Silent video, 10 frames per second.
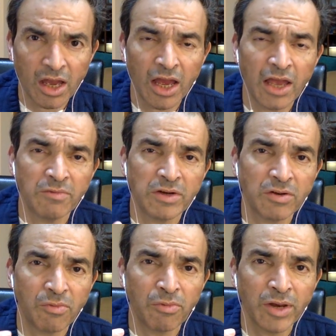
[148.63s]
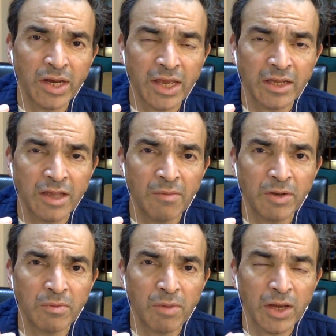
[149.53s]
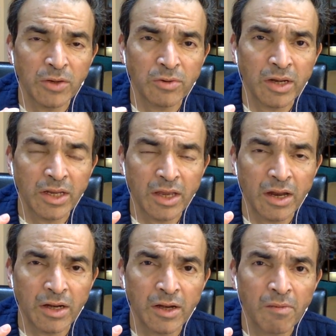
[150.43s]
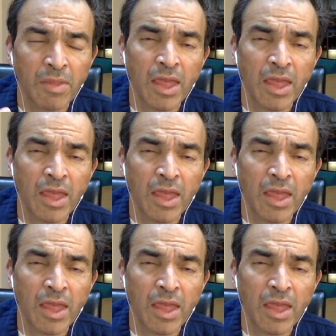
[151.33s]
I haven't really examined minutely yet,